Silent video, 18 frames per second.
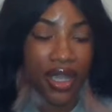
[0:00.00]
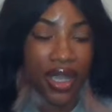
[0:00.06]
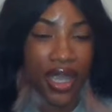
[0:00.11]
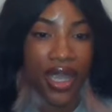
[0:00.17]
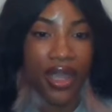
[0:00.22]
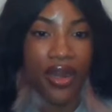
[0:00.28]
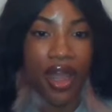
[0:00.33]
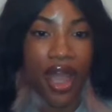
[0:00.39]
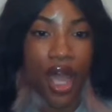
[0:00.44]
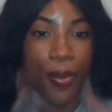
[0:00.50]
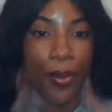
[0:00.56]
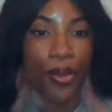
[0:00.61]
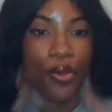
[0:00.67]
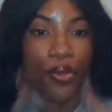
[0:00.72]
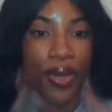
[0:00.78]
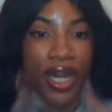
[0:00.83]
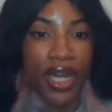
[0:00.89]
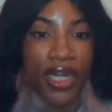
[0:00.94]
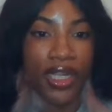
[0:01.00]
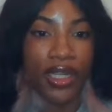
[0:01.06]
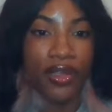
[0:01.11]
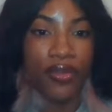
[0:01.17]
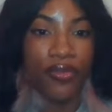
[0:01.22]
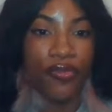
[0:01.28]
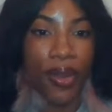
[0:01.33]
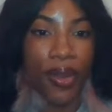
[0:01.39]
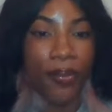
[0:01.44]
and operating
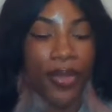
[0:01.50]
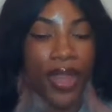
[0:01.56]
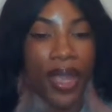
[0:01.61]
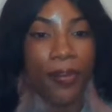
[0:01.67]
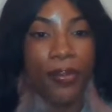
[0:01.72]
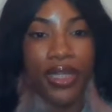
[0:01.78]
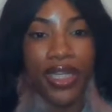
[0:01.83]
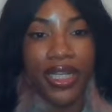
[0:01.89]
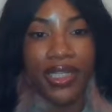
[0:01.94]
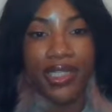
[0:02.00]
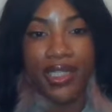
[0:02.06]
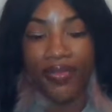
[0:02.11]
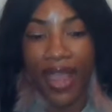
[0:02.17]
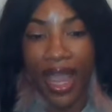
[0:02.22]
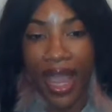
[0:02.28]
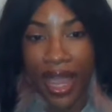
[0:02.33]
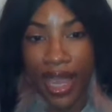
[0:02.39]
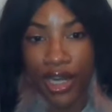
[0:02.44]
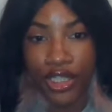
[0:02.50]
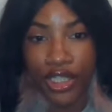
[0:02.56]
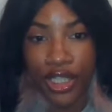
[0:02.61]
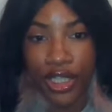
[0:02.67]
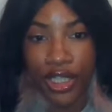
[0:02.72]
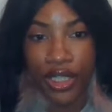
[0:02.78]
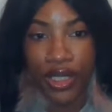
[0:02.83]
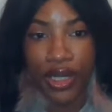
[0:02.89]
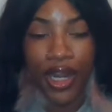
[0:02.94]
from that place of
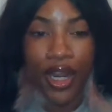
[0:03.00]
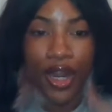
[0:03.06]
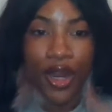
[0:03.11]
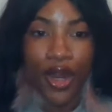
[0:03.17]
action